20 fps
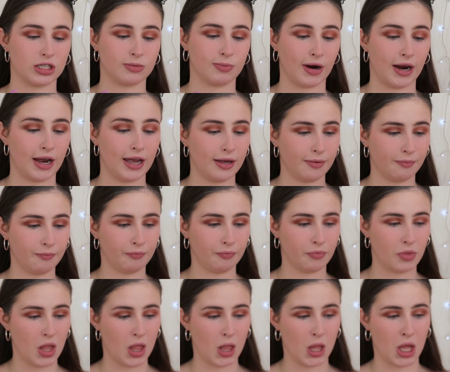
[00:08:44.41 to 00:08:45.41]
spray.
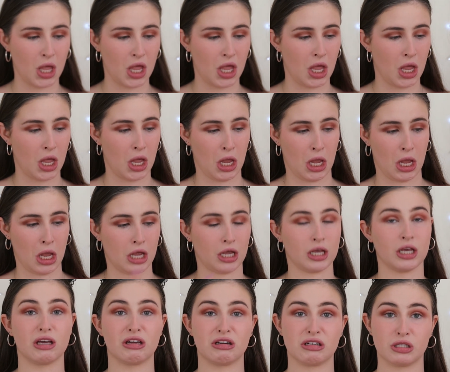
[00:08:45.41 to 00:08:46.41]

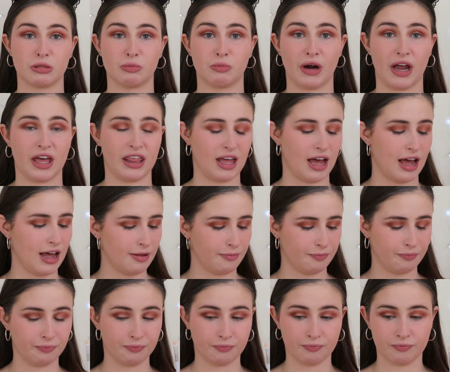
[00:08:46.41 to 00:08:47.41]
Going to spray that.